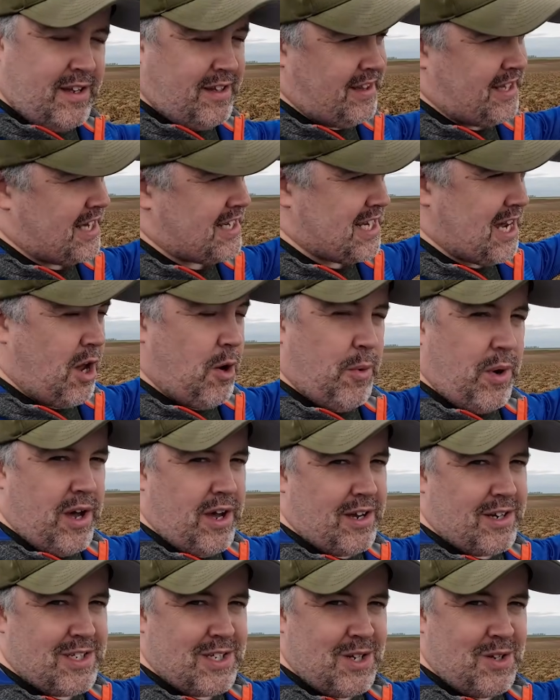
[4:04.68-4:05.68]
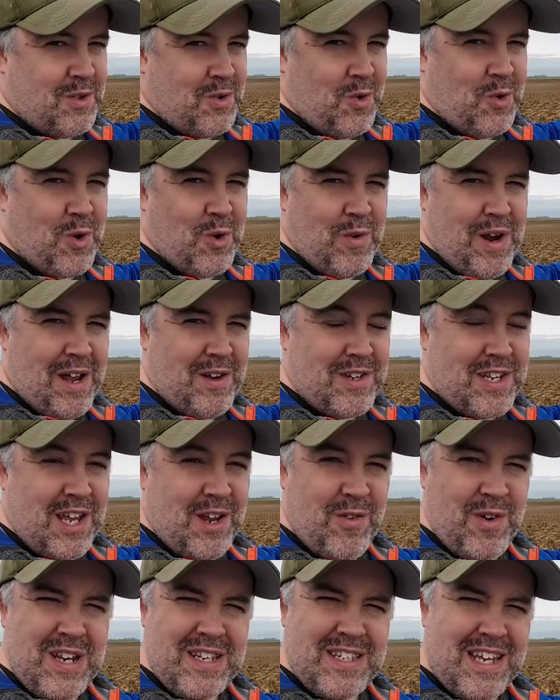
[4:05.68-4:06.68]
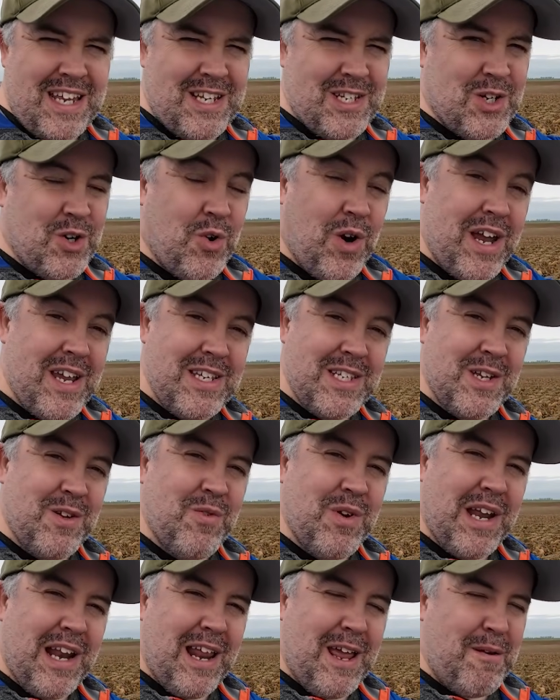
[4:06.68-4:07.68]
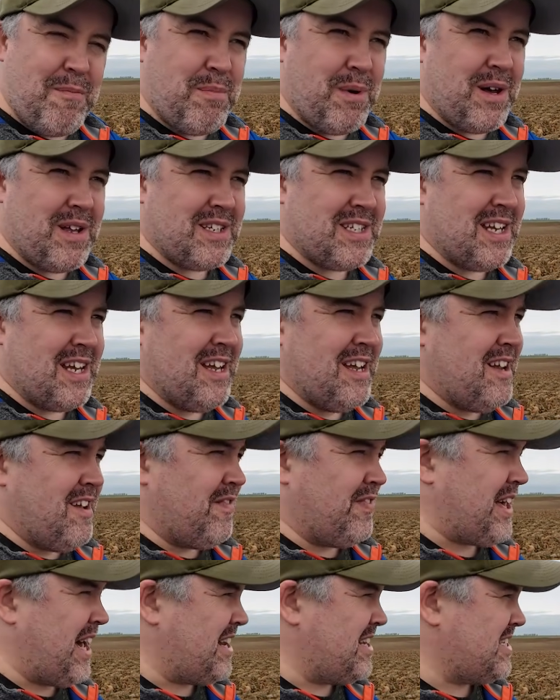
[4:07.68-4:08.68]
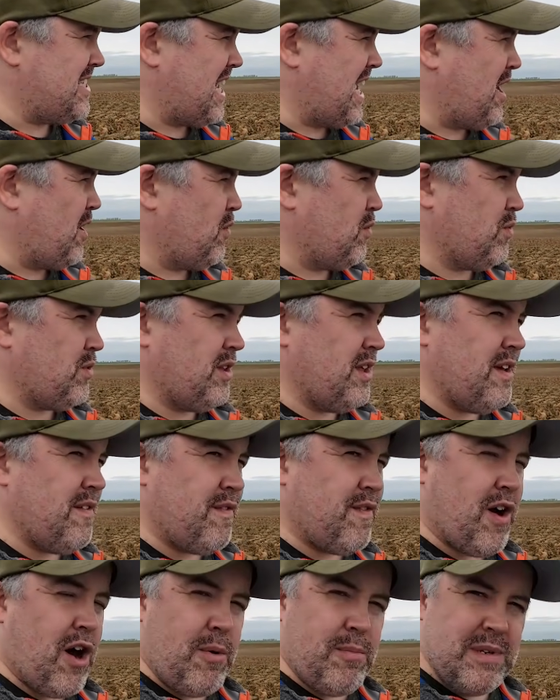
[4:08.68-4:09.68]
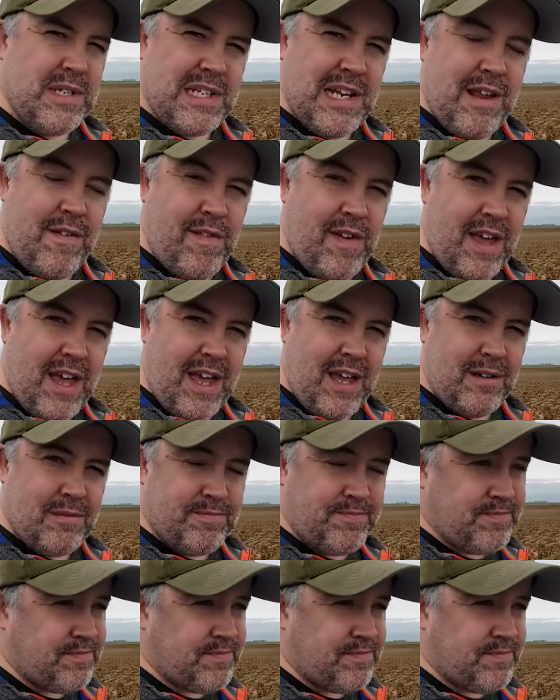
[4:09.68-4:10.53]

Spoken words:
That's how it works all around here. It's crazy really, but that is how the farmers live here.